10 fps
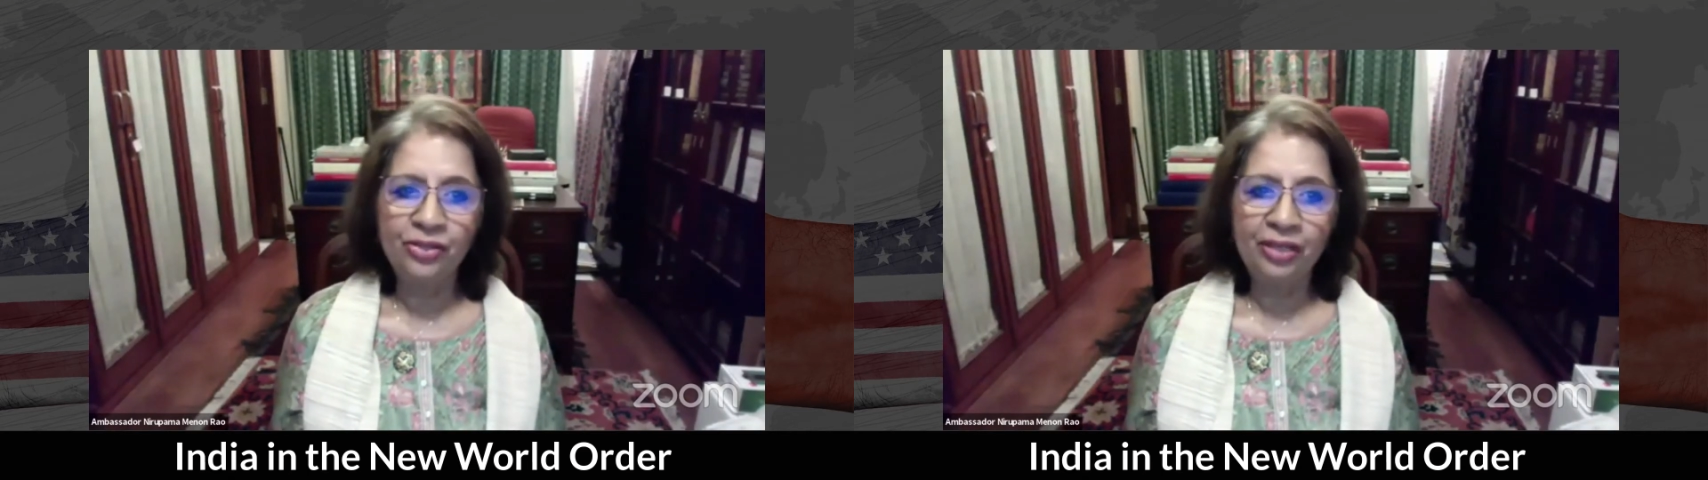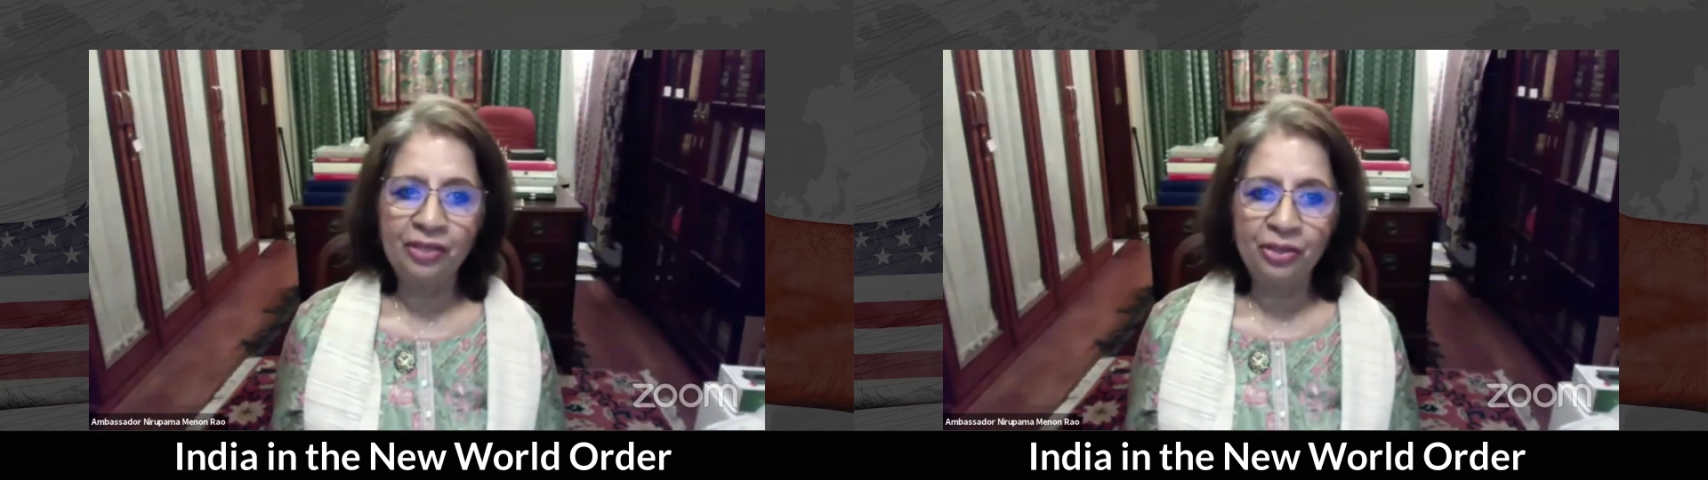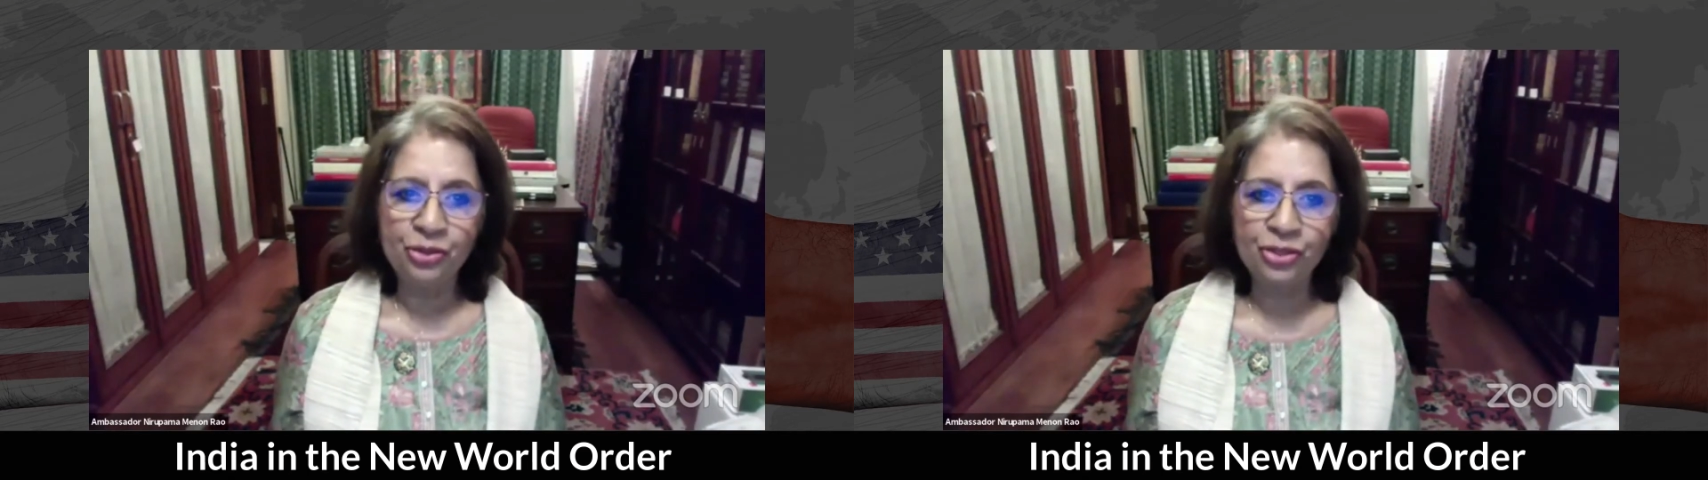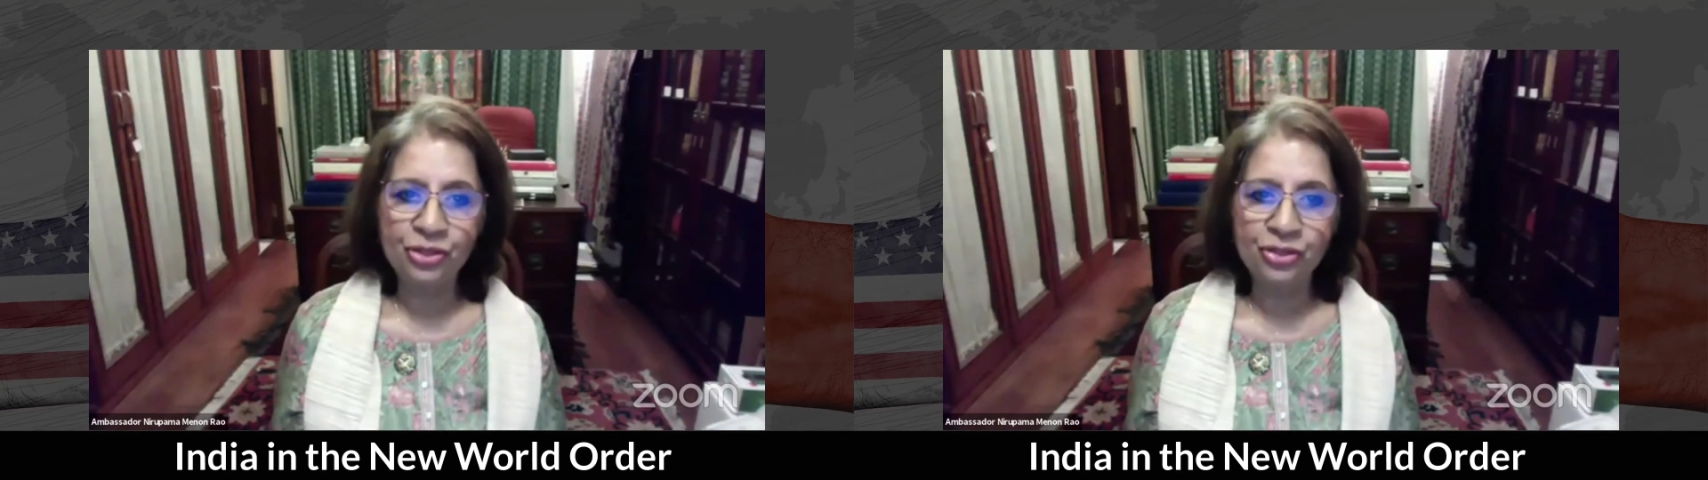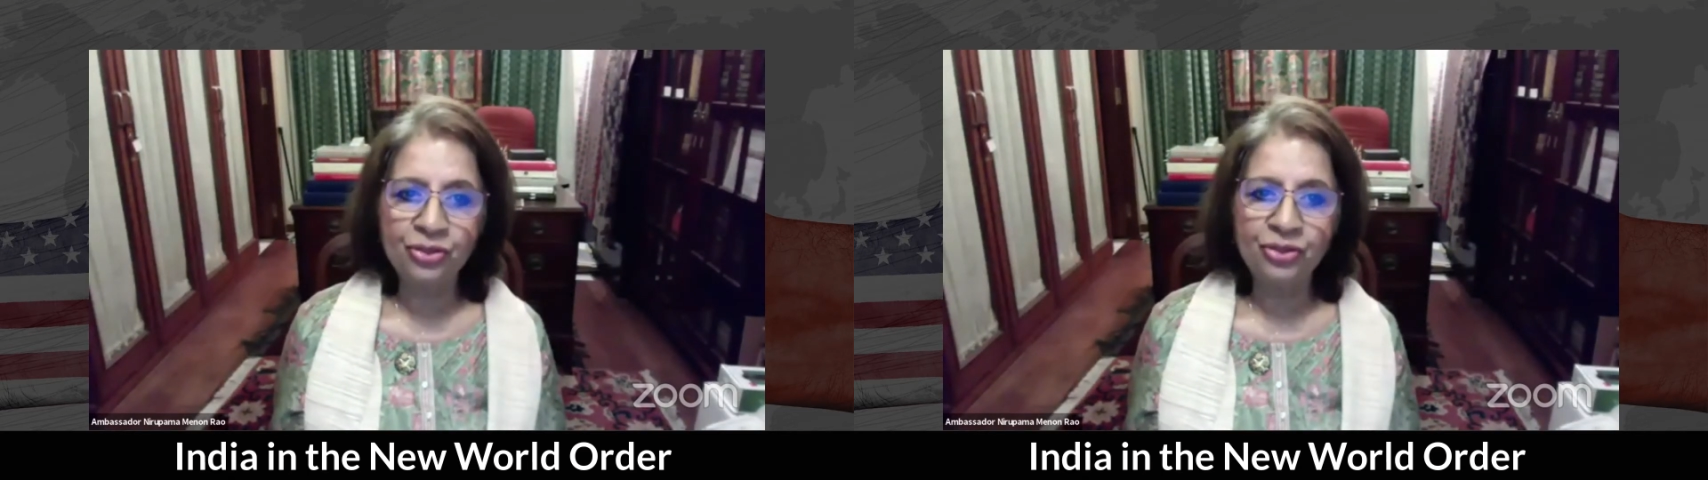
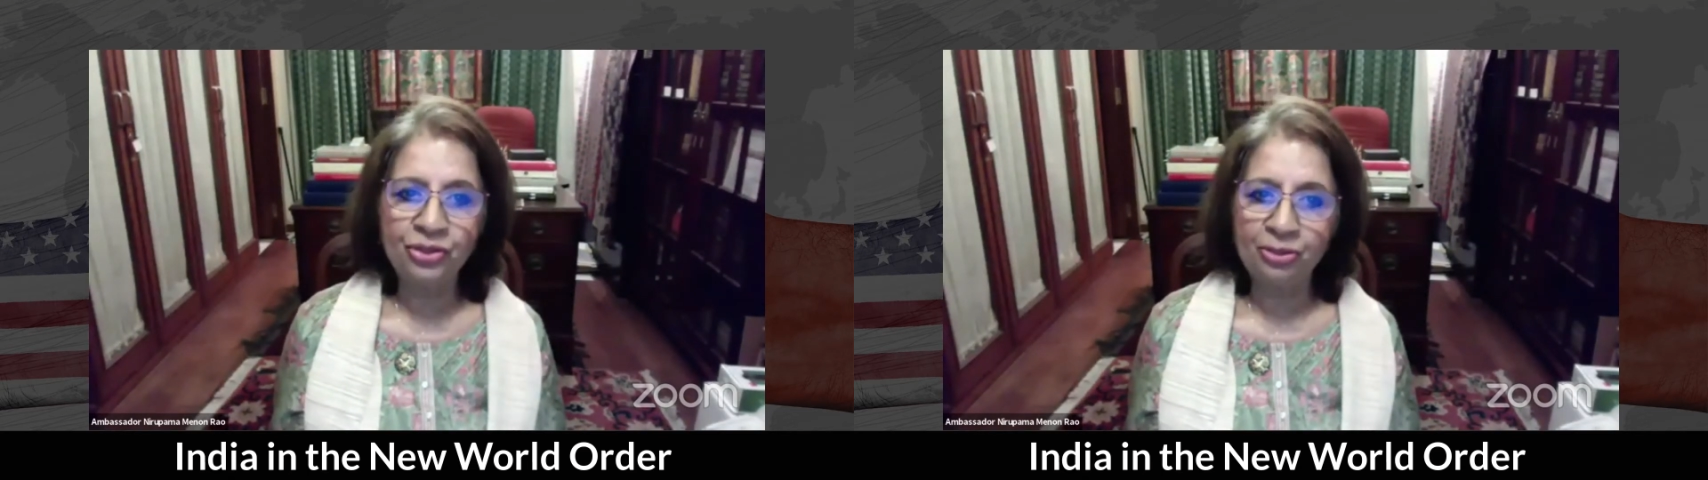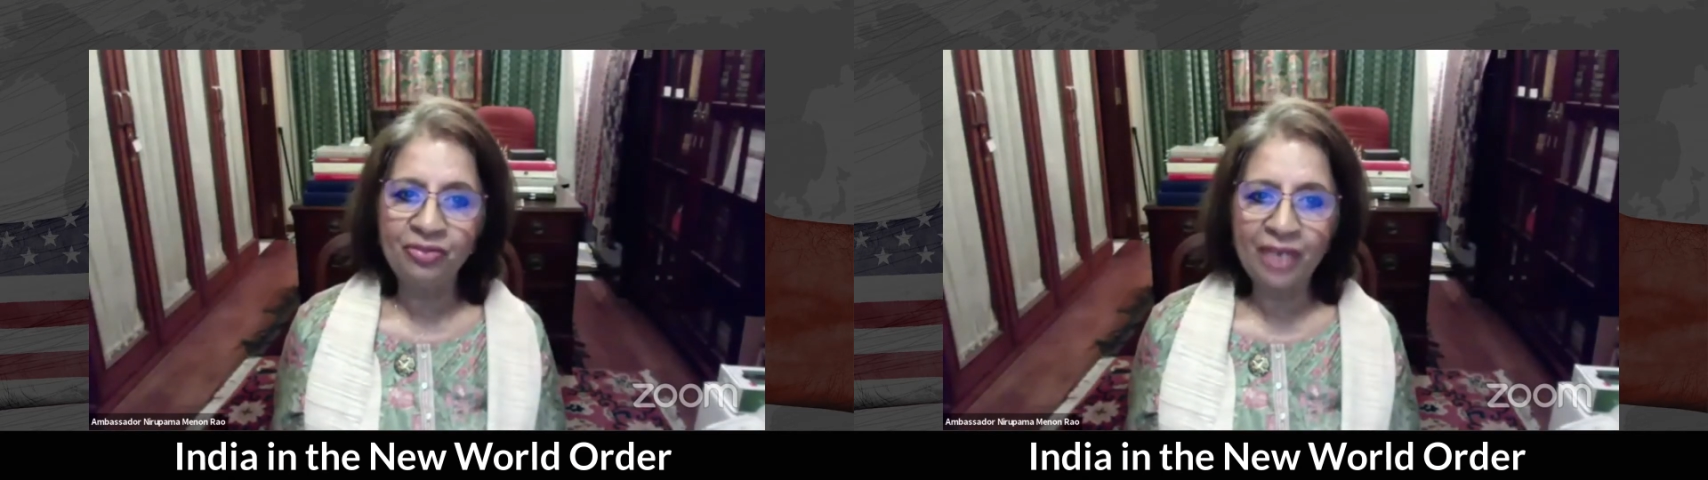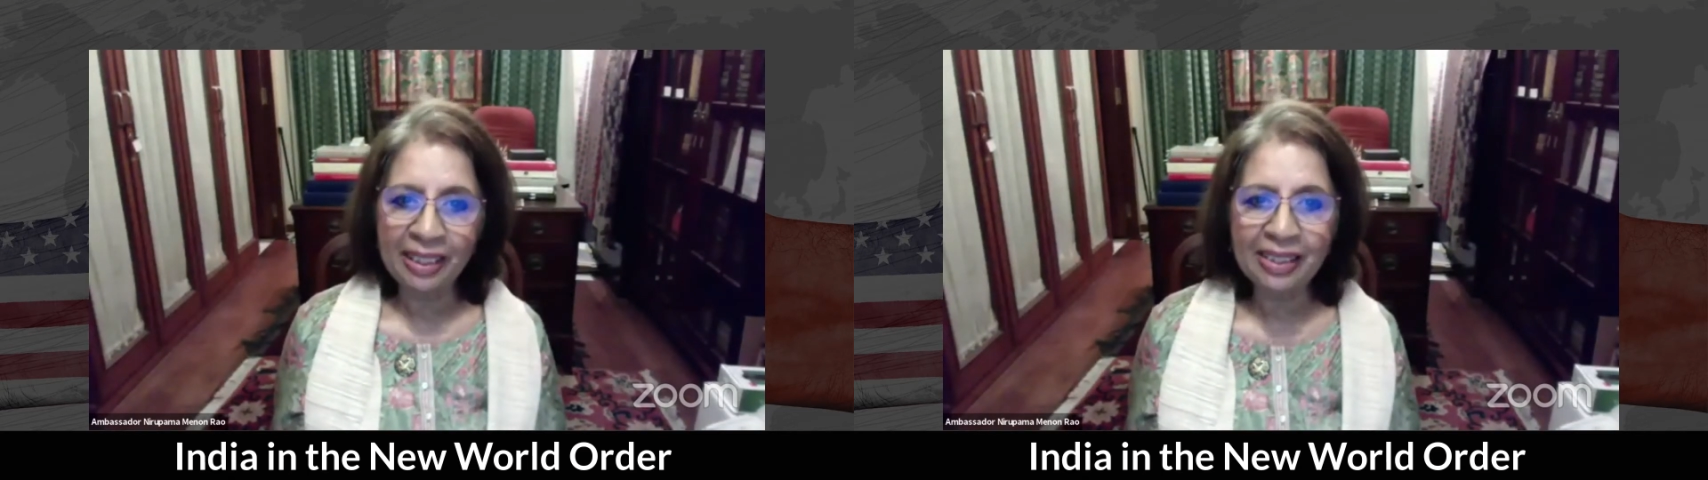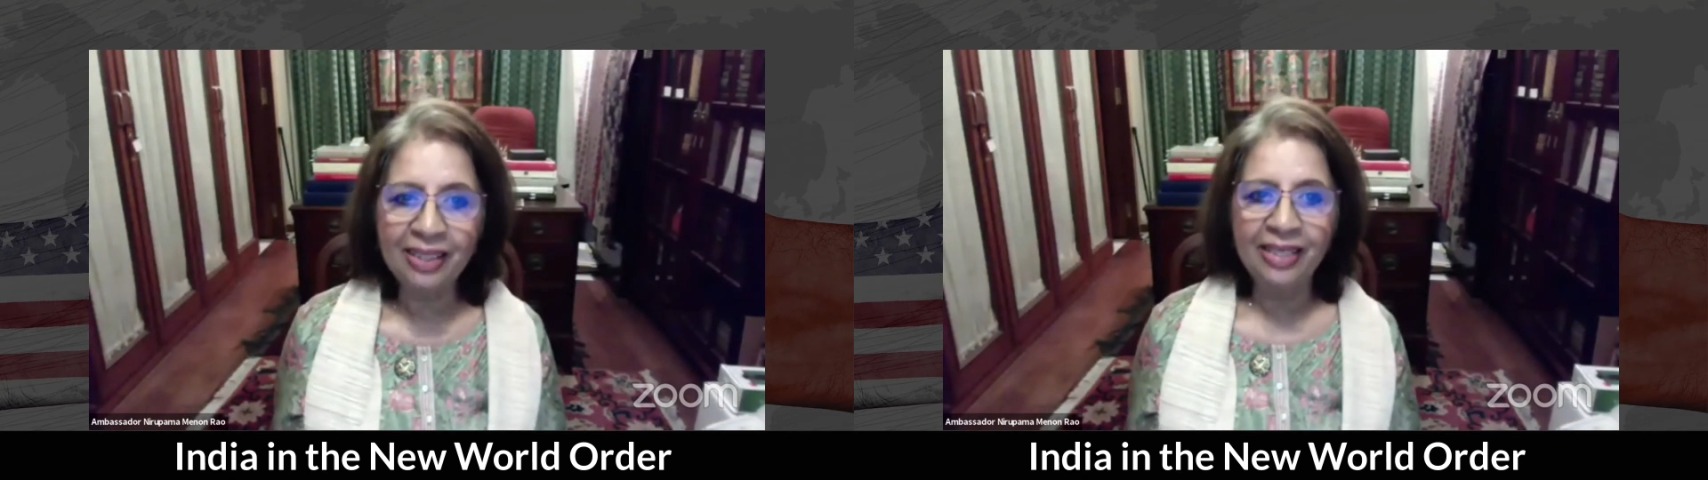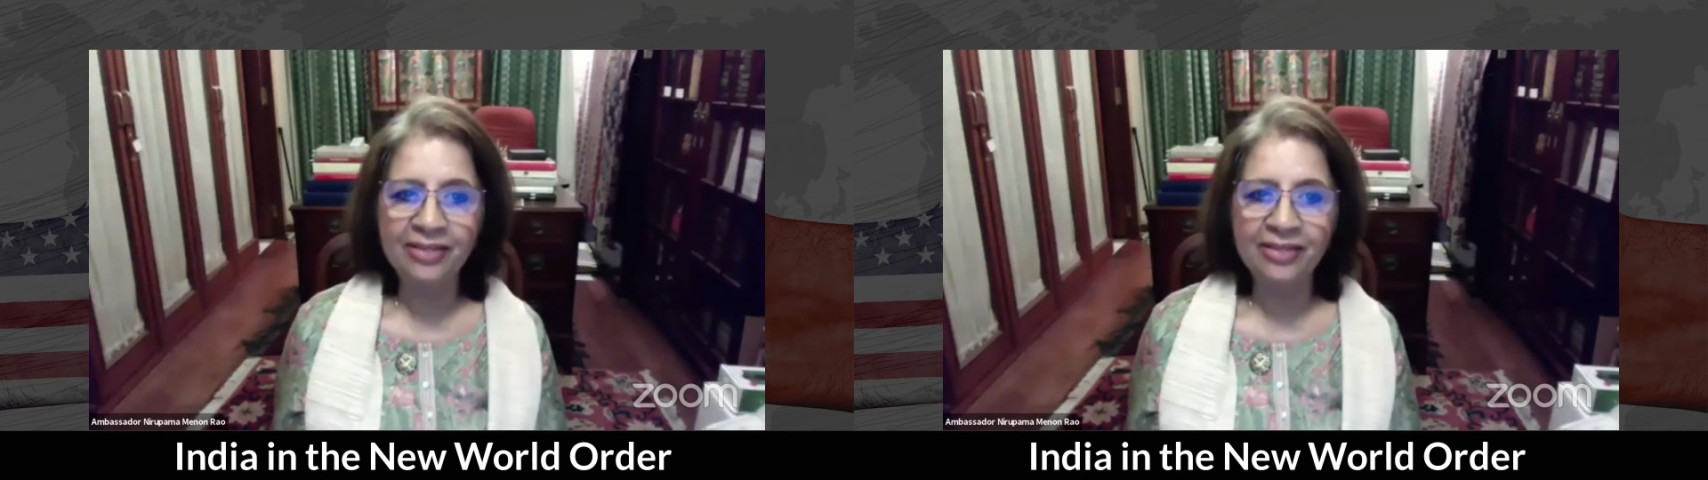revolution is going to be vital,